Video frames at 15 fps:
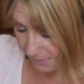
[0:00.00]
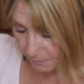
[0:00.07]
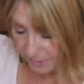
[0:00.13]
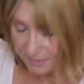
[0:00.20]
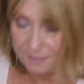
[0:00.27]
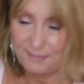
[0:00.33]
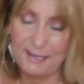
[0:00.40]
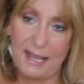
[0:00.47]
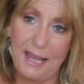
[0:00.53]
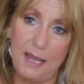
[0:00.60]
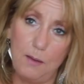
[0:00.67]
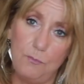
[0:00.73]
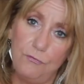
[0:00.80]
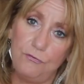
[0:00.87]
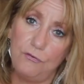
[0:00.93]
some of this
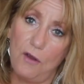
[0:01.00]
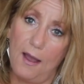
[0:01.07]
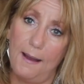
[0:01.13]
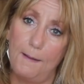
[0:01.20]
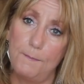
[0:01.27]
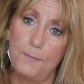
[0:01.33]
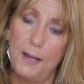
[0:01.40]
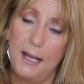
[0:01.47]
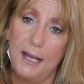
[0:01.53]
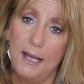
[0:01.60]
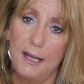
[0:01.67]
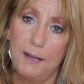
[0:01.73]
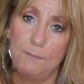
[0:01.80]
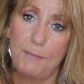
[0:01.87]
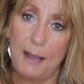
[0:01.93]
came from
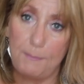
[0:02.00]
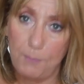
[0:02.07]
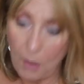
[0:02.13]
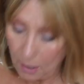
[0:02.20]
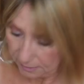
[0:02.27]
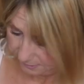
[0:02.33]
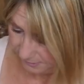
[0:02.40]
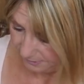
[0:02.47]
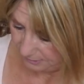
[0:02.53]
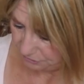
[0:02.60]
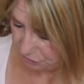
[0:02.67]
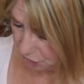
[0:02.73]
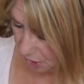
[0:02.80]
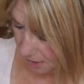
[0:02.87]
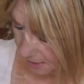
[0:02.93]
my
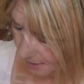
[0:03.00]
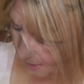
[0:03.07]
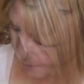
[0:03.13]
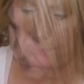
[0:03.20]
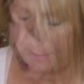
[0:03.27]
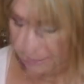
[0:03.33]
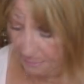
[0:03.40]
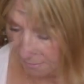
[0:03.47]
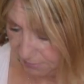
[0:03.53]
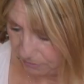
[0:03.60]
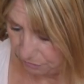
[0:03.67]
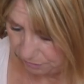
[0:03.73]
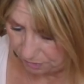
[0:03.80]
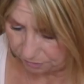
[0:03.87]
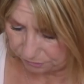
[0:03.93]
BoxyCharm, and then
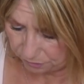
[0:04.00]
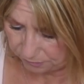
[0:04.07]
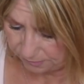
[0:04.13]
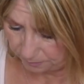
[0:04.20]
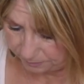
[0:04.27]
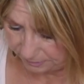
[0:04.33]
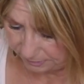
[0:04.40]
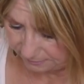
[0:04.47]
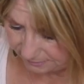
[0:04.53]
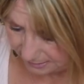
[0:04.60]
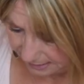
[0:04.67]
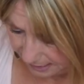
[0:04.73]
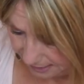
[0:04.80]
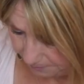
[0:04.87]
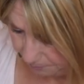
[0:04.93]
there's also some things
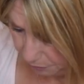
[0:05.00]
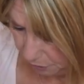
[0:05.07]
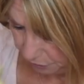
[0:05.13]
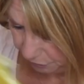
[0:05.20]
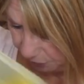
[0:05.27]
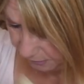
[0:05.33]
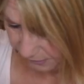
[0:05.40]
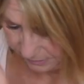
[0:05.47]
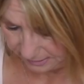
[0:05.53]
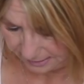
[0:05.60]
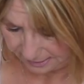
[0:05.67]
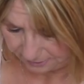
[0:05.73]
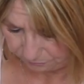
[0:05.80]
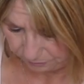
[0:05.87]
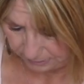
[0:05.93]
that I purchased
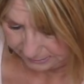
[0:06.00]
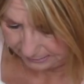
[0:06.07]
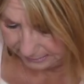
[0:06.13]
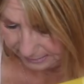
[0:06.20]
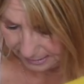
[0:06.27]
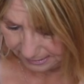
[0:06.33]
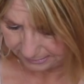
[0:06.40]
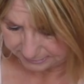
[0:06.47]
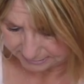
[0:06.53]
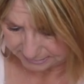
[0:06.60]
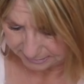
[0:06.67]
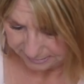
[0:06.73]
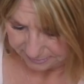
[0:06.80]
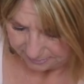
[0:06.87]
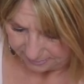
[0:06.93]
that I really liked.
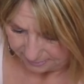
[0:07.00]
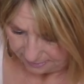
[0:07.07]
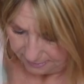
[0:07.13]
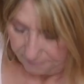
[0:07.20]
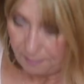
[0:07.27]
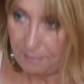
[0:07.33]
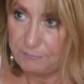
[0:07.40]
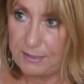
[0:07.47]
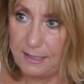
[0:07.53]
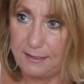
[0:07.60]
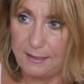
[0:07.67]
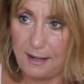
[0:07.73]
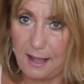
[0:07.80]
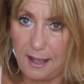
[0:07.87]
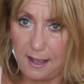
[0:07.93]
I've got
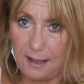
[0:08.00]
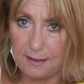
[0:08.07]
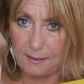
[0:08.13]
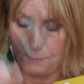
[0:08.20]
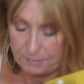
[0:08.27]
an eye,